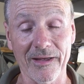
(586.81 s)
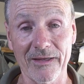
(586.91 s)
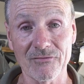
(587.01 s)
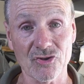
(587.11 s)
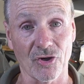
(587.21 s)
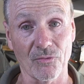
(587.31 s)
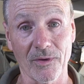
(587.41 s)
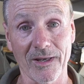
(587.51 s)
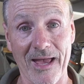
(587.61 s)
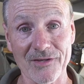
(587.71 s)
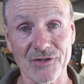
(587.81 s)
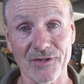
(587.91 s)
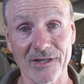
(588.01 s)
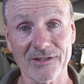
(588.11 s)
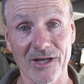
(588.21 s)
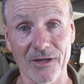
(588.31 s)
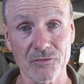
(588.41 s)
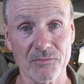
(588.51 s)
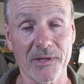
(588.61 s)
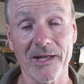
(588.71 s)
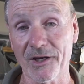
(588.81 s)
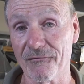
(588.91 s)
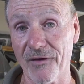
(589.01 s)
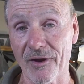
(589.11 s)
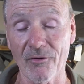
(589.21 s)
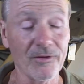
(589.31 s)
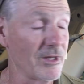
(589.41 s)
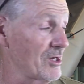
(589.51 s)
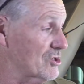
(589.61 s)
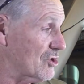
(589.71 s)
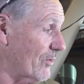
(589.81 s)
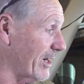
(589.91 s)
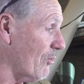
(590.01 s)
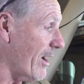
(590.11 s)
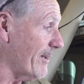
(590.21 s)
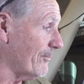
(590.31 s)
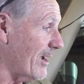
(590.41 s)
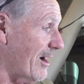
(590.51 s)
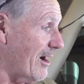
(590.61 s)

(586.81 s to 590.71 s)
even started realizing that it was beginning to fail. So anyway,